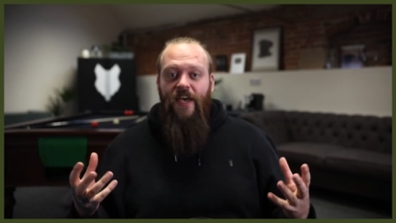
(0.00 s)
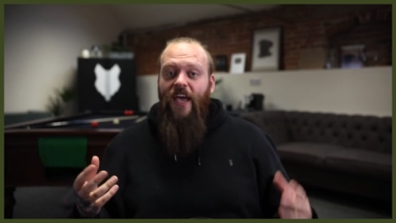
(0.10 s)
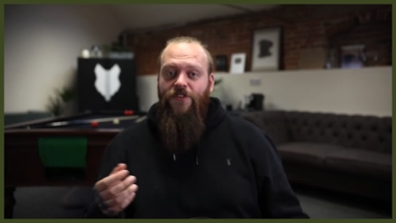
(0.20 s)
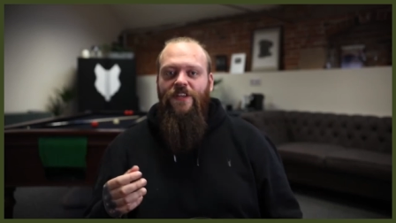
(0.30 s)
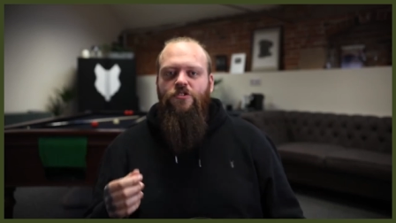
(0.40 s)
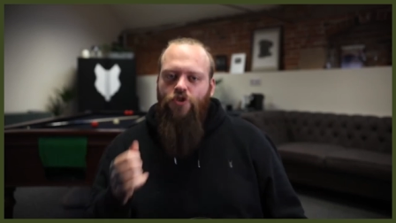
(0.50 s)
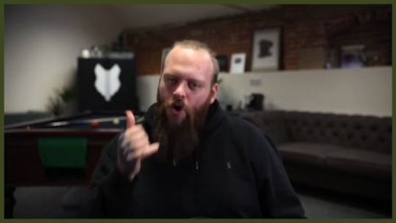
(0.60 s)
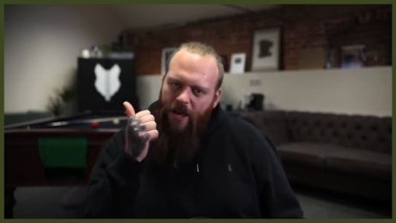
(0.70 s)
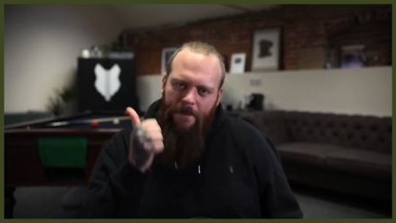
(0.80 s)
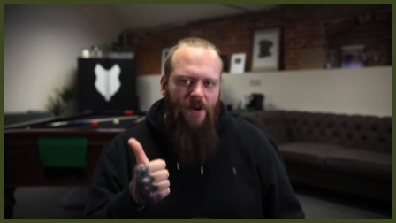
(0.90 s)
If you did
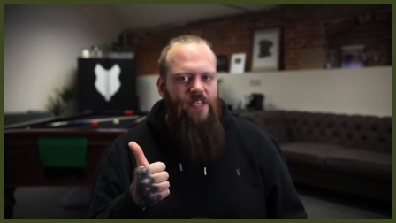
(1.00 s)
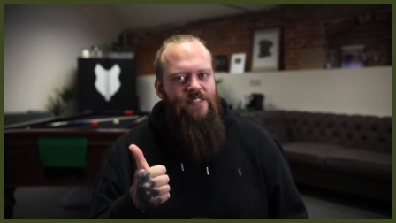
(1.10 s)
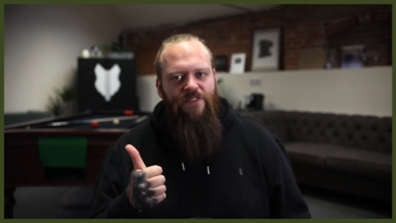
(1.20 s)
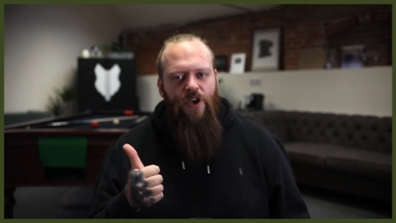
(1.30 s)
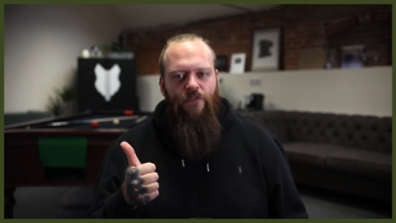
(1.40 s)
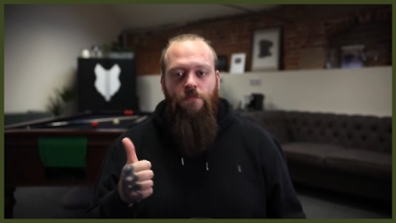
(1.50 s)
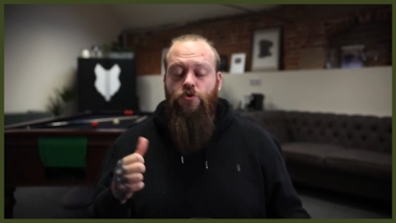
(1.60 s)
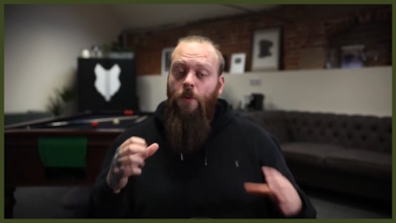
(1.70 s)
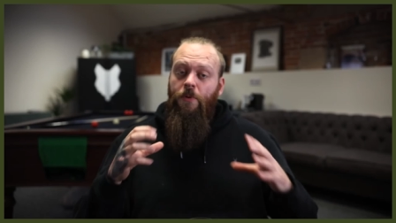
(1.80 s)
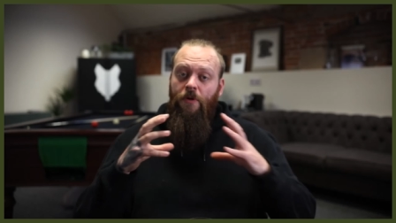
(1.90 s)
enjoy it, please give it a thumbs
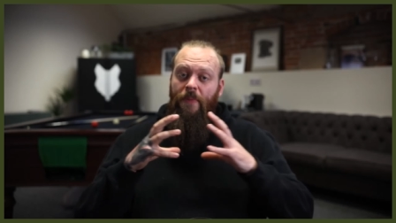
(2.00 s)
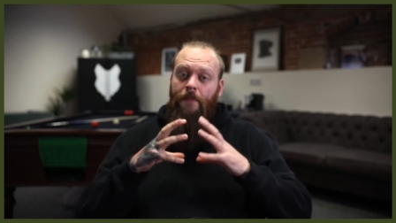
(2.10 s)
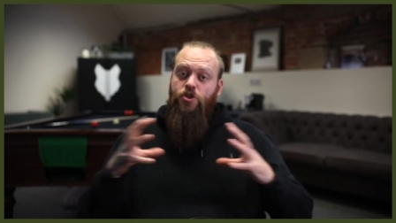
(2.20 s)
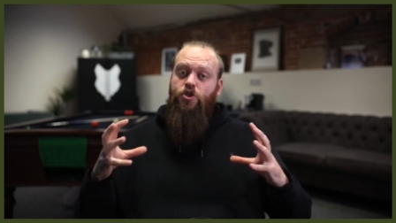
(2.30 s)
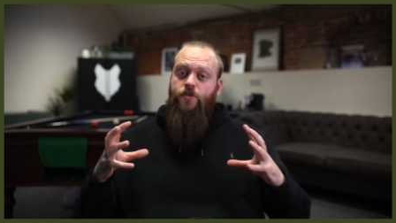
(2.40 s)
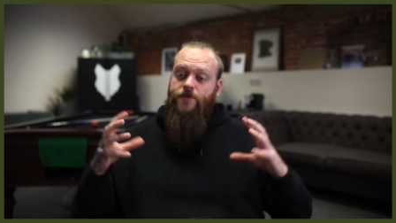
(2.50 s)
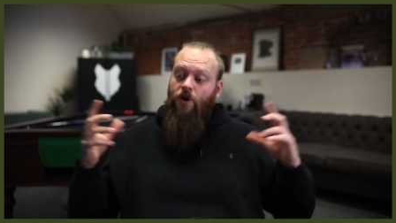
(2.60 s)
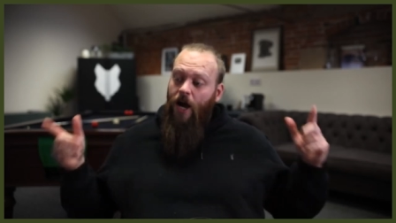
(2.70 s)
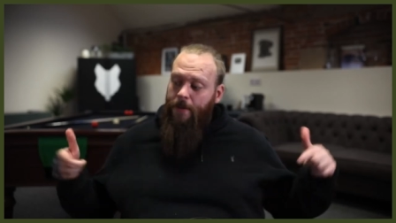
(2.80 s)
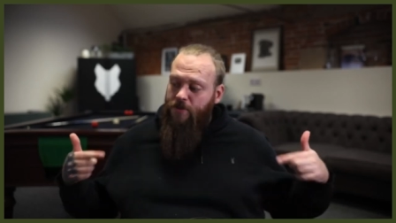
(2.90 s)
up and remember to
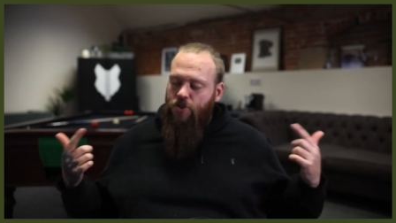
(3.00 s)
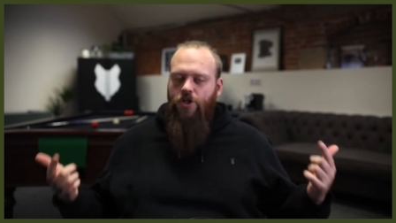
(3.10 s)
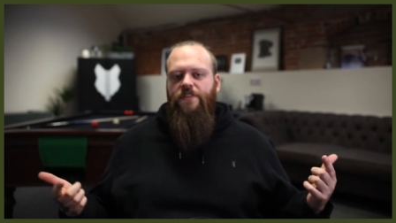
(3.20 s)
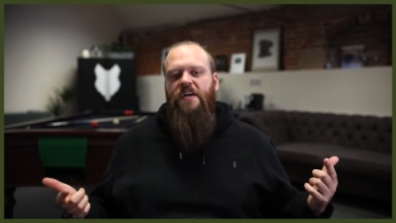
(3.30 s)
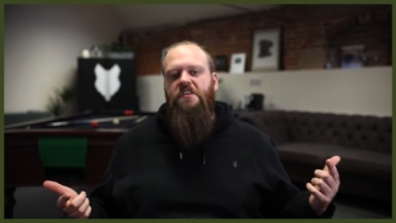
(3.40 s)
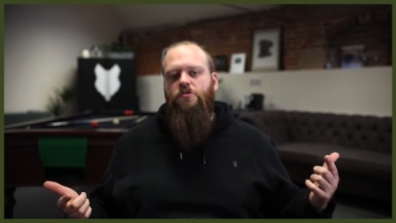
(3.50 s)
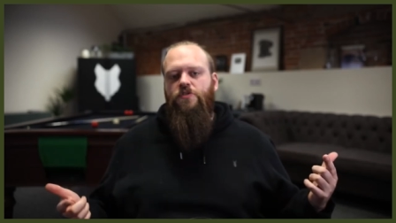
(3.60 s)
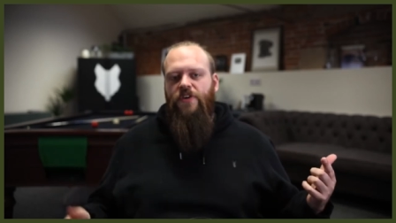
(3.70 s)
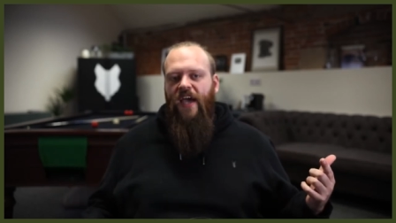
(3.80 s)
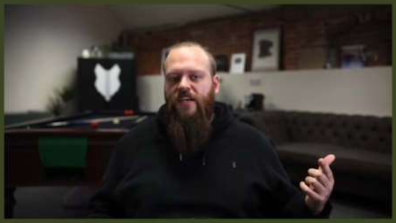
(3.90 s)
subscribe and turn on that
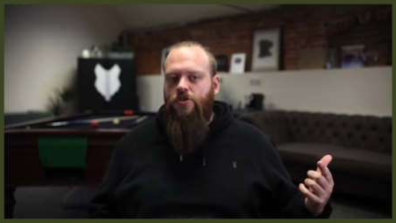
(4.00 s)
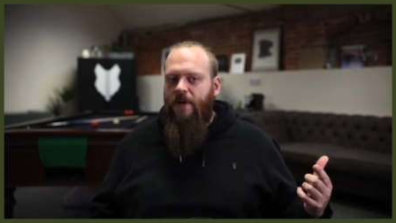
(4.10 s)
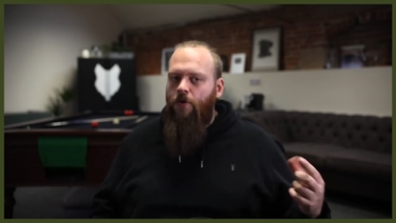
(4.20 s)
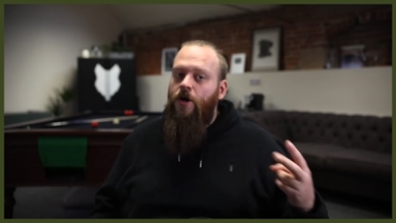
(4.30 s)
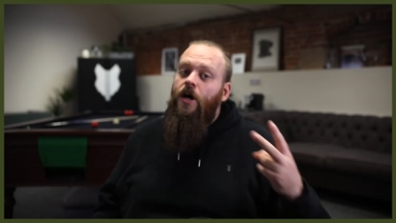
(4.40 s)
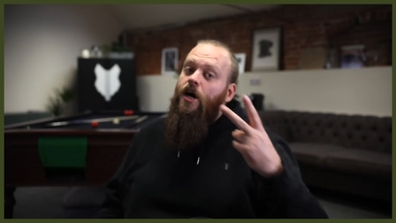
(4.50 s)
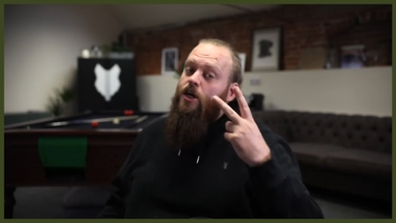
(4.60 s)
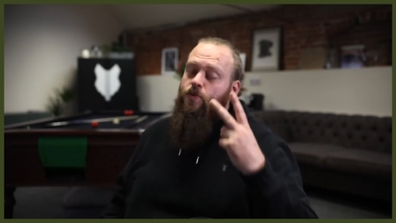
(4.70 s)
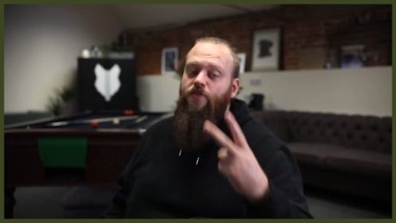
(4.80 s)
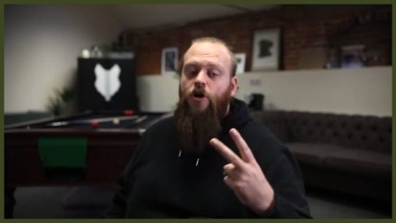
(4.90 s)
notification bell
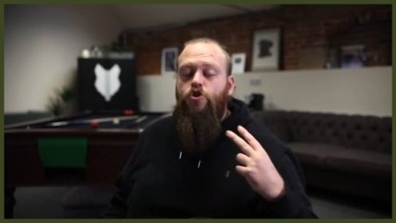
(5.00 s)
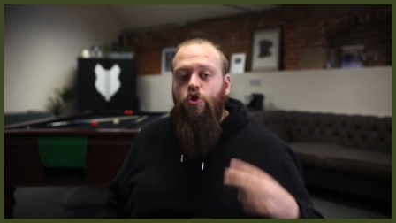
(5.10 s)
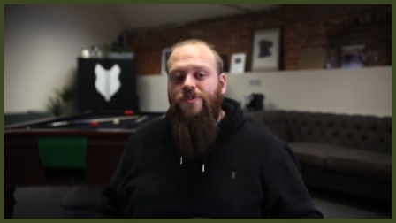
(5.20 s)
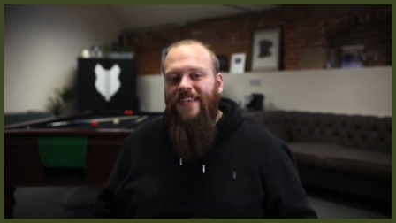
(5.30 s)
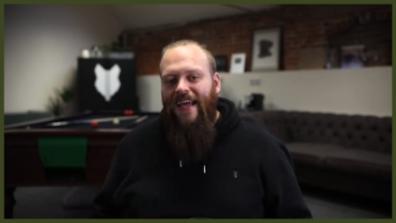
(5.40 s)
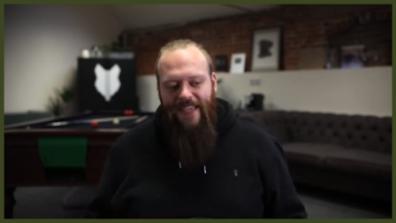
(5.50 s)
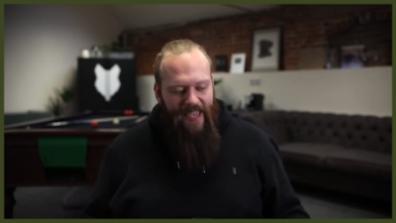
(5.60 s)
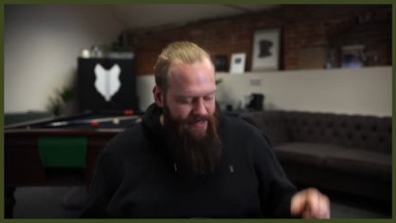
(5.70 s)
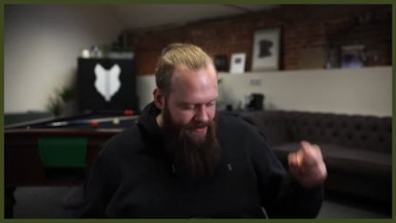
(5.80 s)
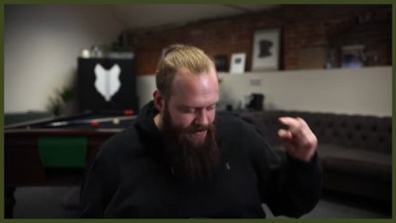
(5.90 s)
as we've got two
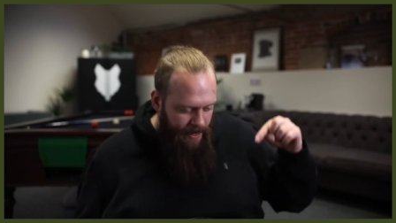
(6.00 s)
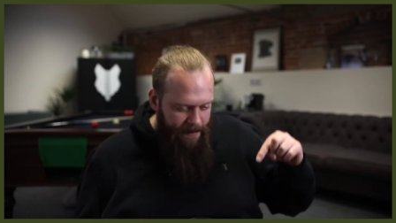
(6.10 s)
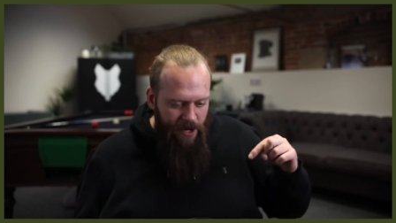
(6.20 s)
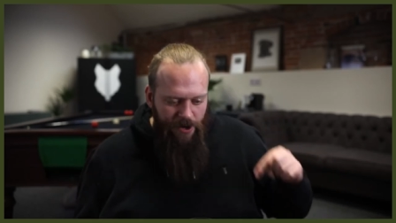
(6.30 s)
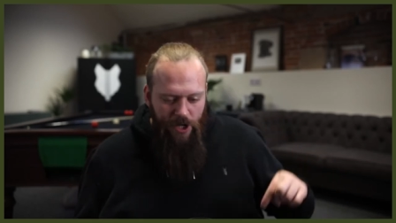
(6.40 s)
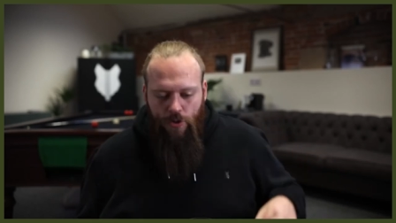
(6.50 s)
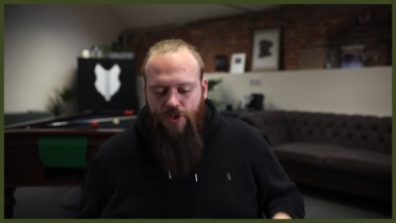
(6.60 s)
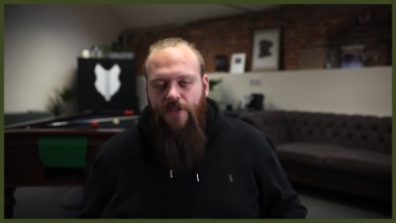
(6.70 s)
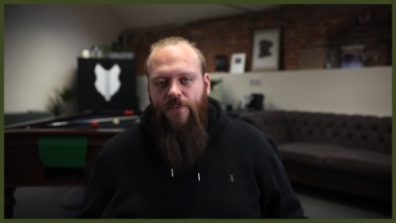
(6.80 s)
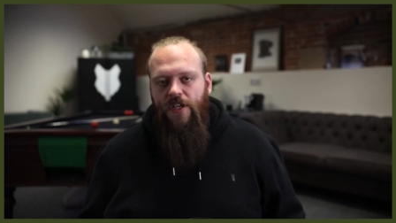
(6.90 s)
dedicated Siberian
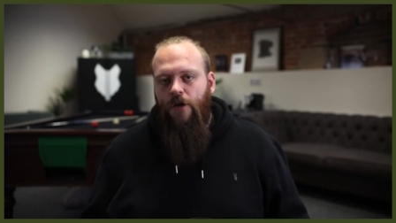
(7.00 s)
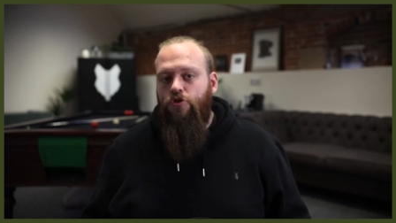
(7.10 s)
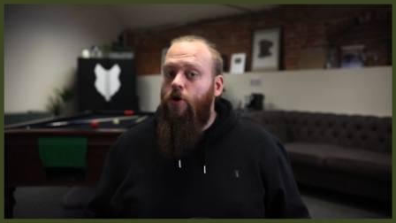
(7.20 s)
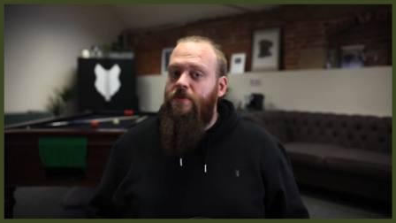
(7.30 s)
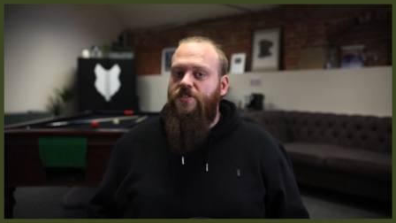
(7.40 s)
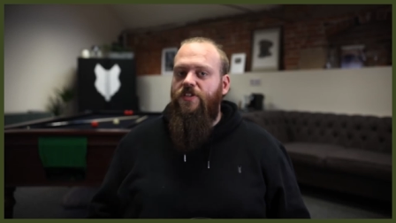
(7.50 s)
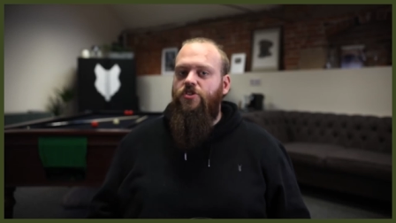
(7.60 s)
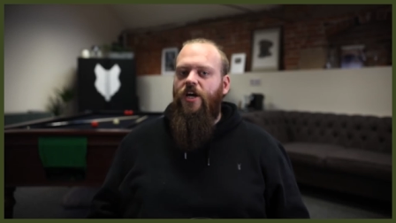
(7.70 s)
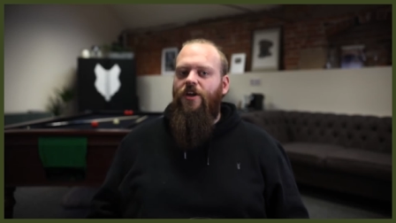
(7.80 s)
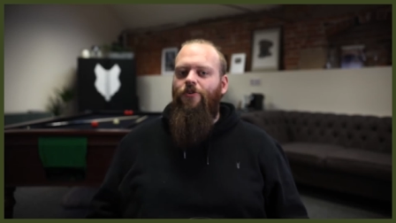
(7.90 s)
Husky videos coming to this
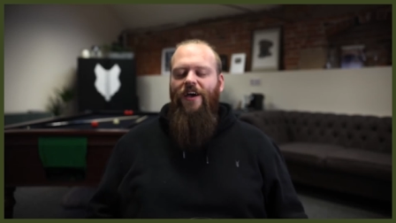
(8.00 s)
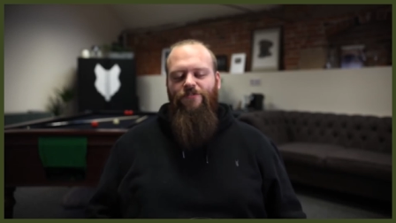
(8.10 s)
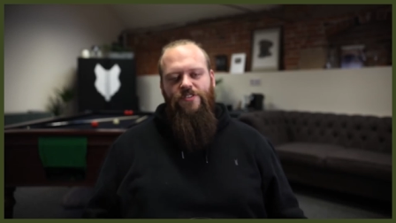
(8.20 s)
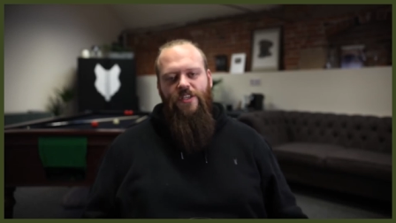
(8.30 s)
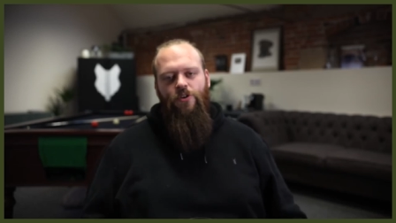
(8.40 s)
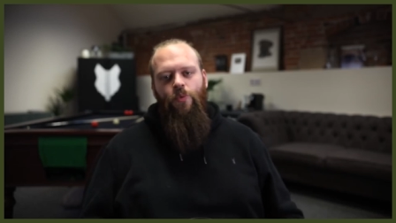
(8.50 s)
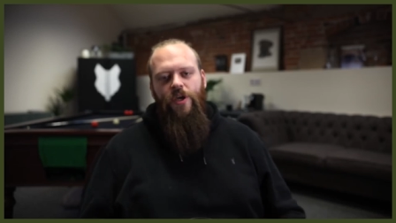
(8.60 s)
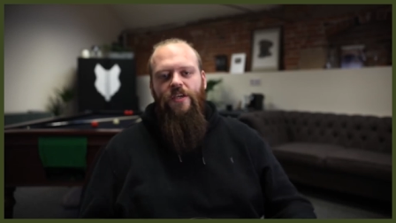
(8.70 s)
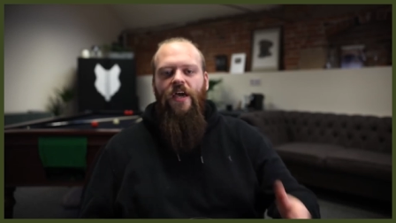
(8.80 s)
channel every single week